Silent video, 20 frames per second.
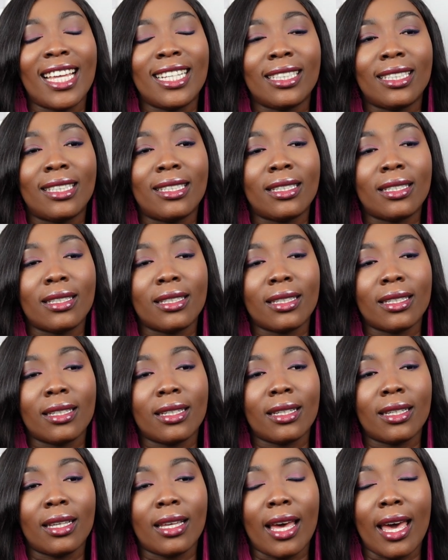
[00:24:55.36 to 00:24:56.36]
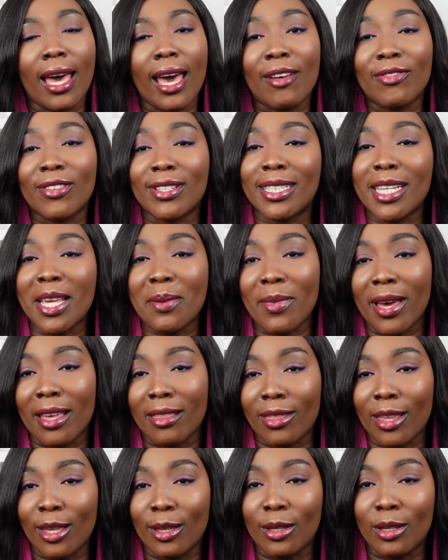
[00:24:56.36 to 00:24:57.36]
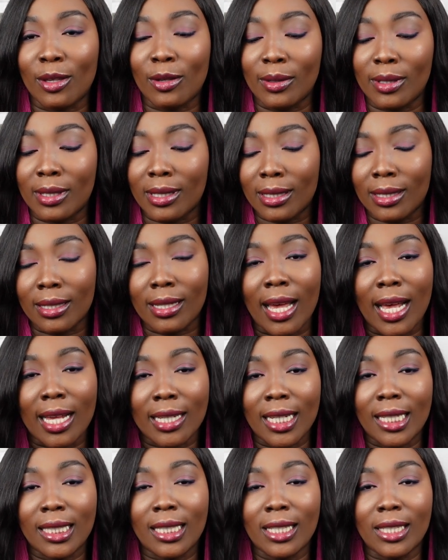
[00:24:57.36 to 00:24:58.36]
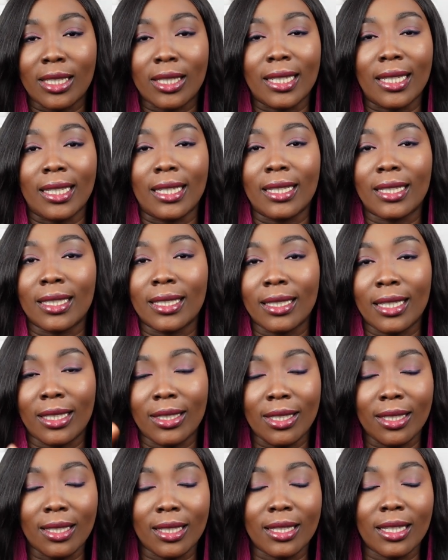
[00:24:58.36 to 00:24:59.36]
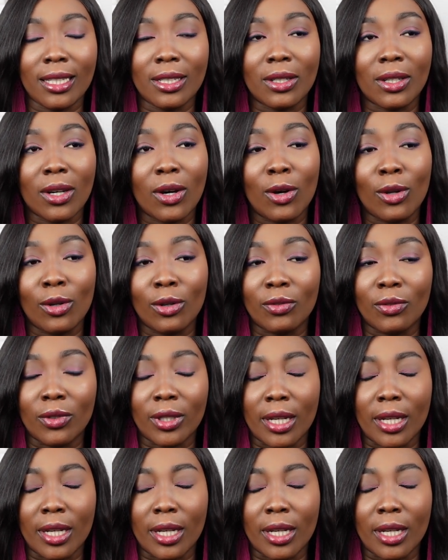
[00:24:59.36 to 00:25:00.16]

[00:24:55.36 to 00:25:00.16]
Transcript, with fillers: and after saying my thank yous, as I just say, I just say thank all of